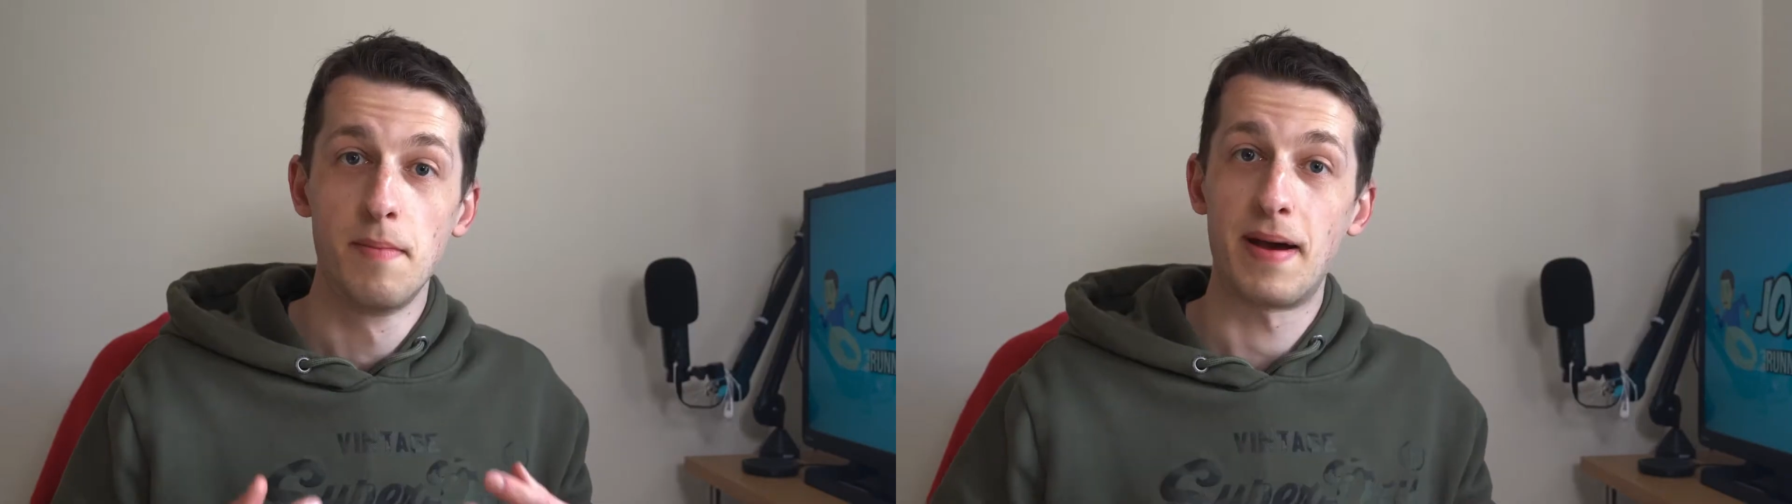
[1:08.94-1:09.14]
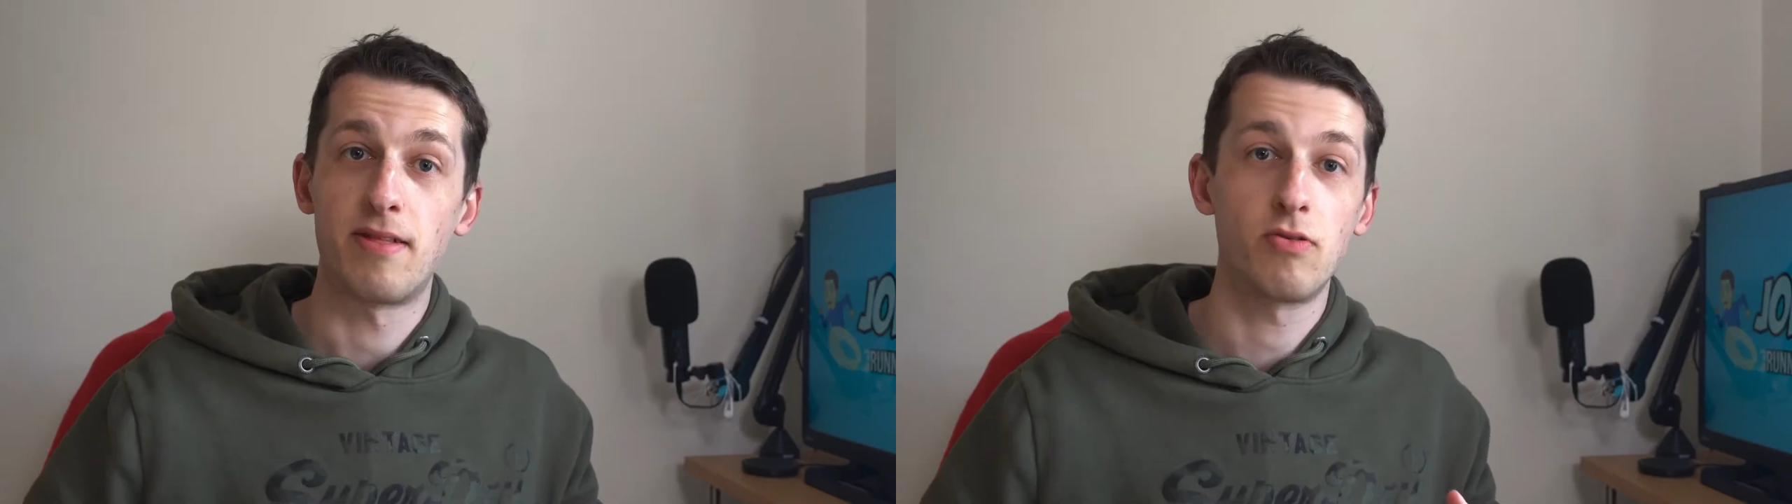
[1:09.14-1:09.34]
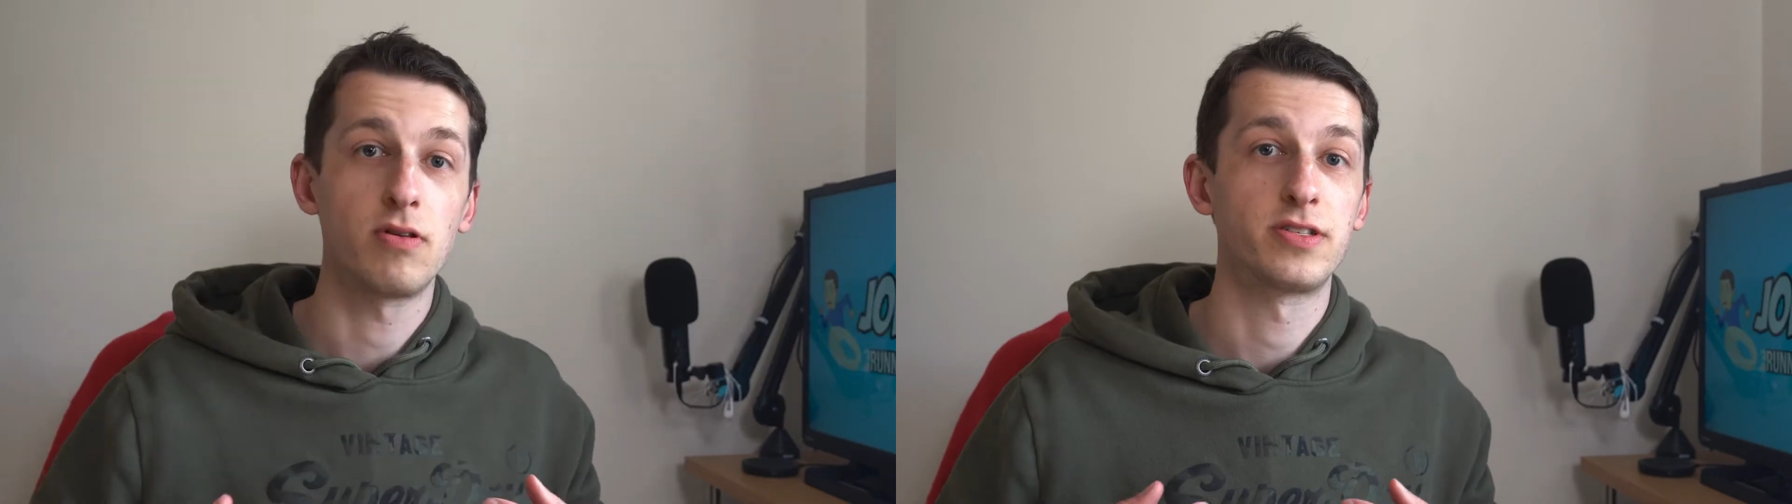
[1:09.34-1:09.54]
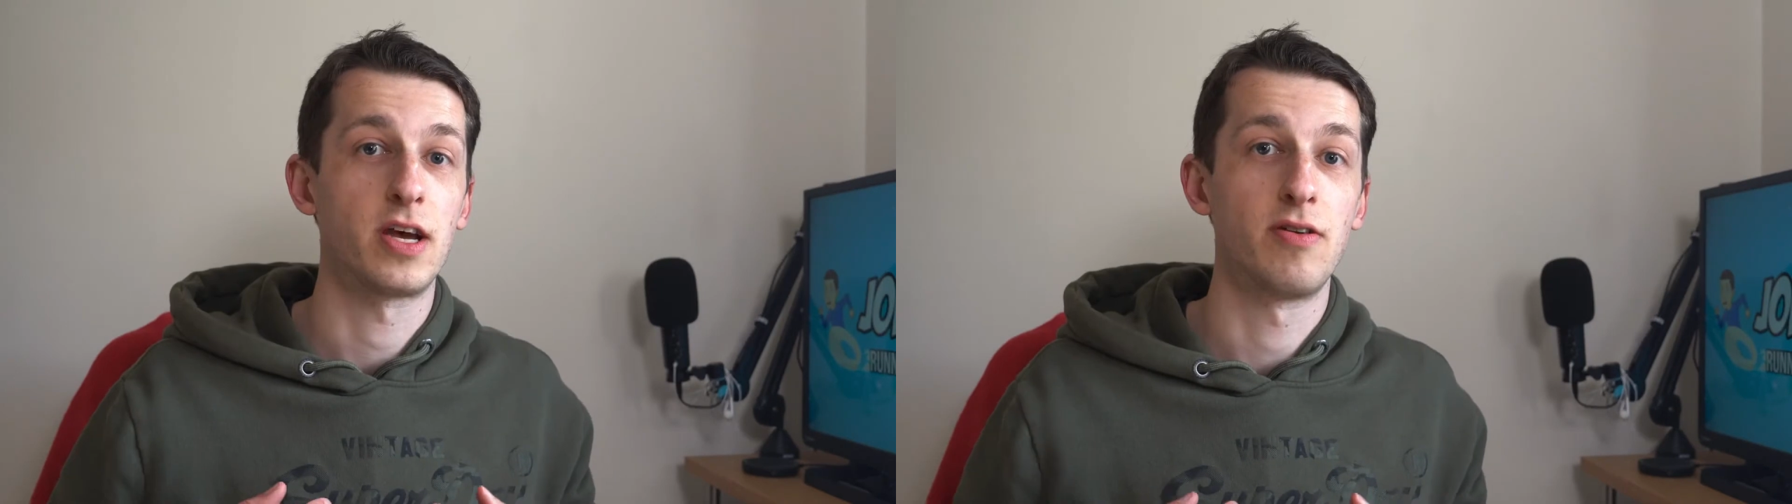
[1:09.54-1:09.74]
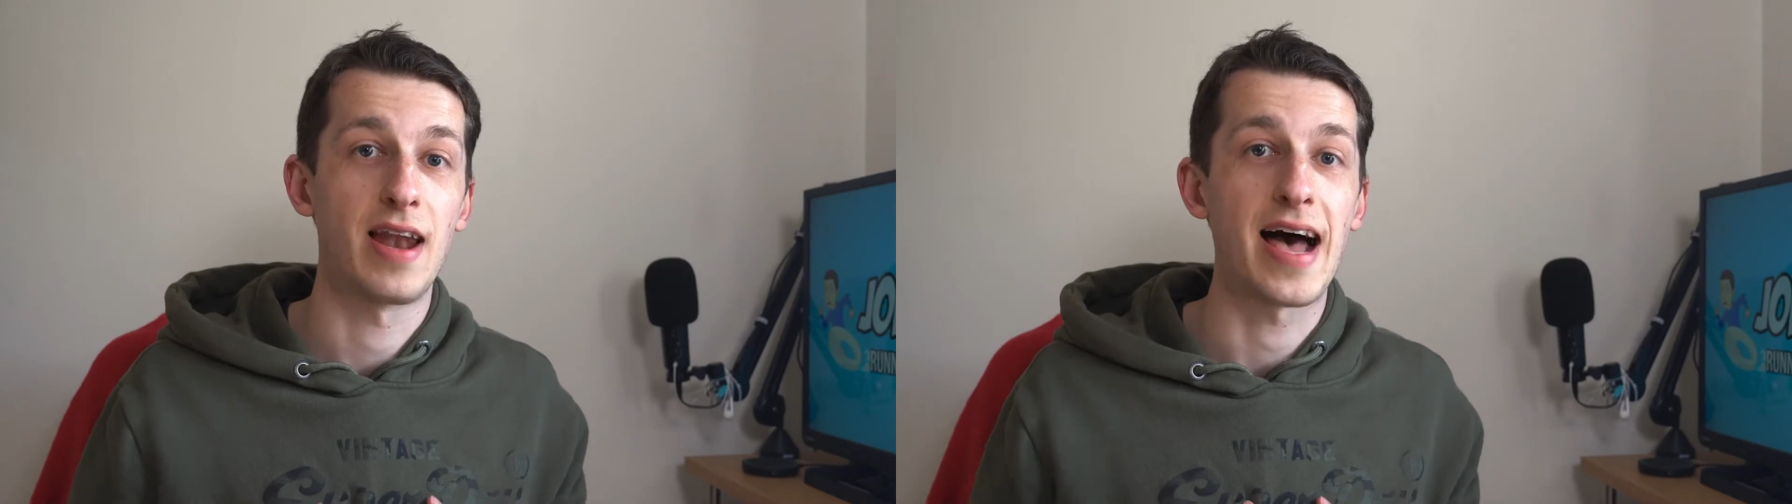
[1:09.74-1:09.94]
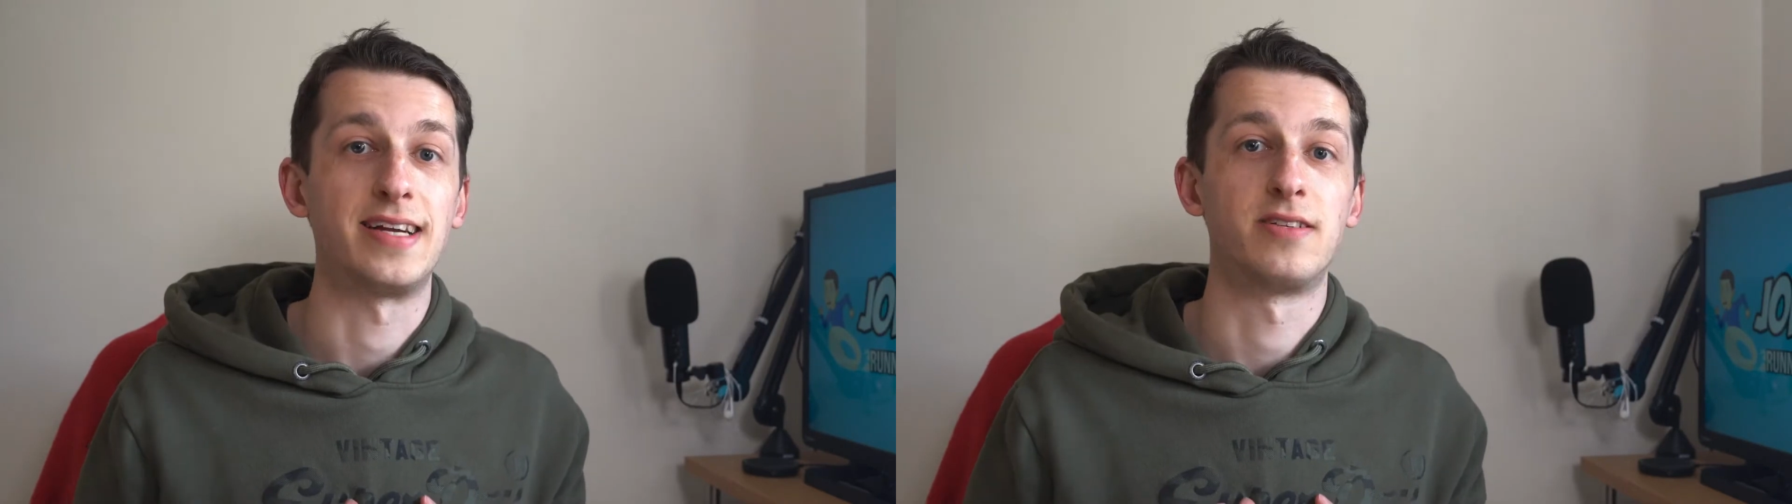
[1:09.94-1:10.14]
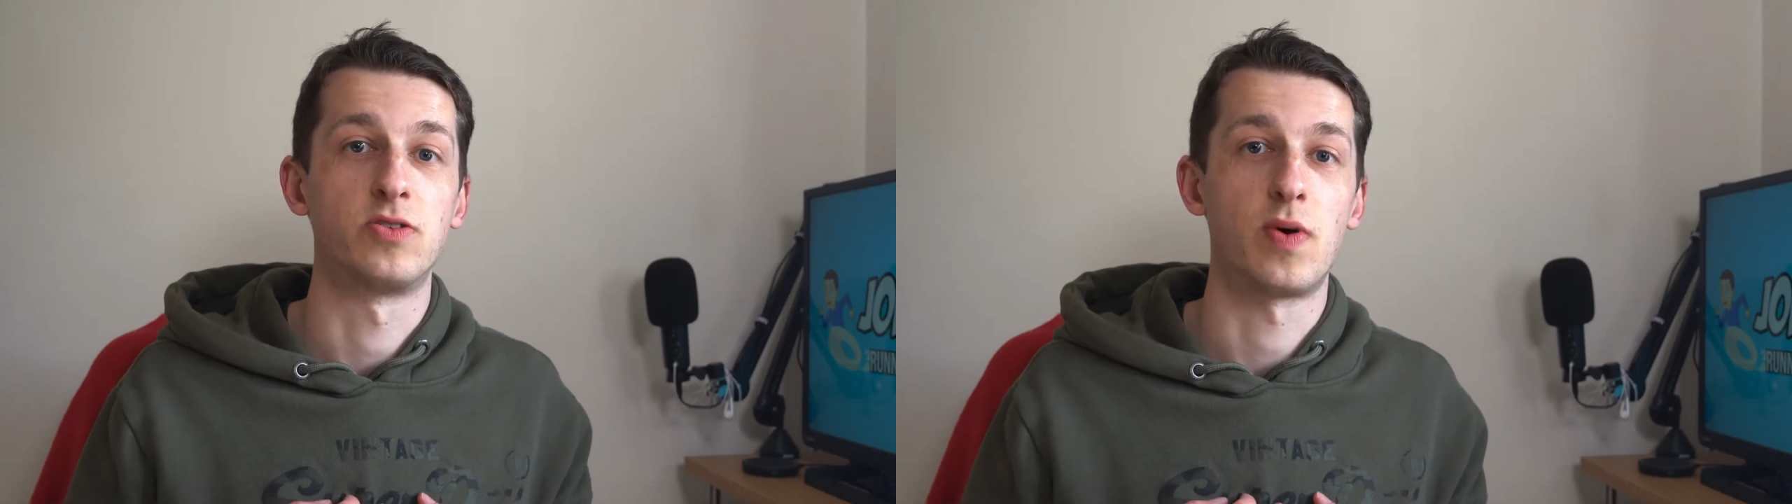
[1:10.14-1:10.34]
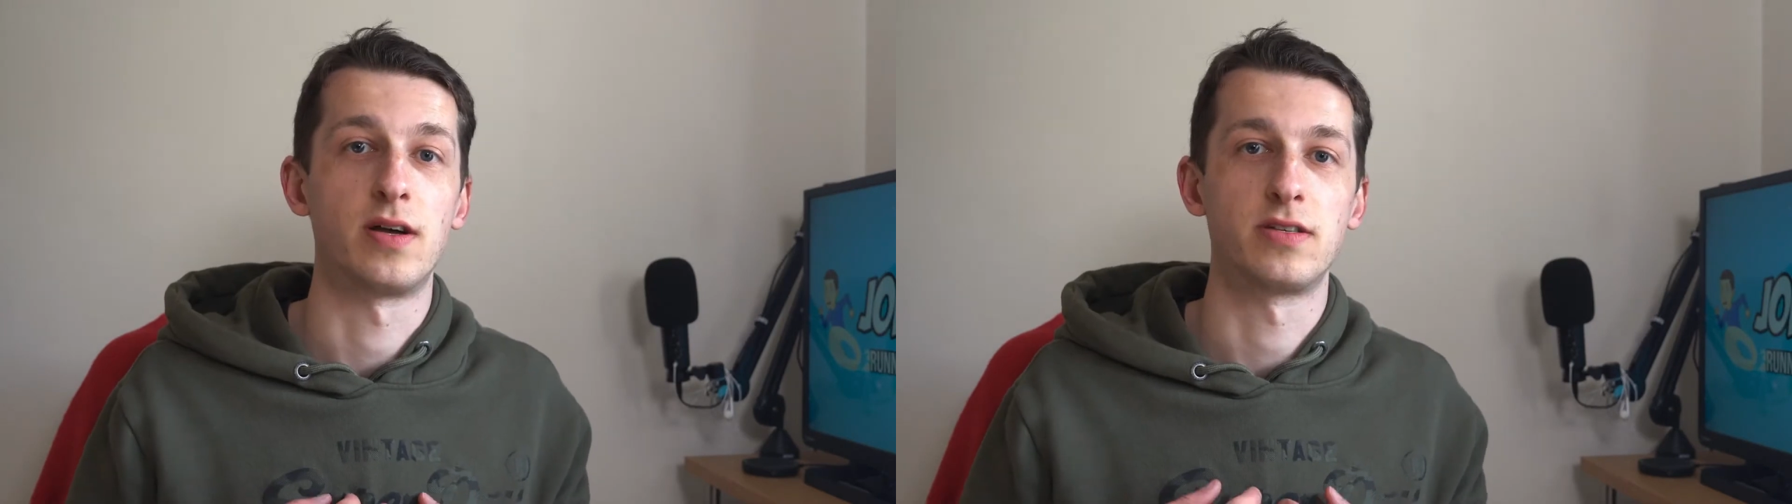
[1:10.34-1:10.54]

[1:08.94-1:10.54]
but they're also light as well,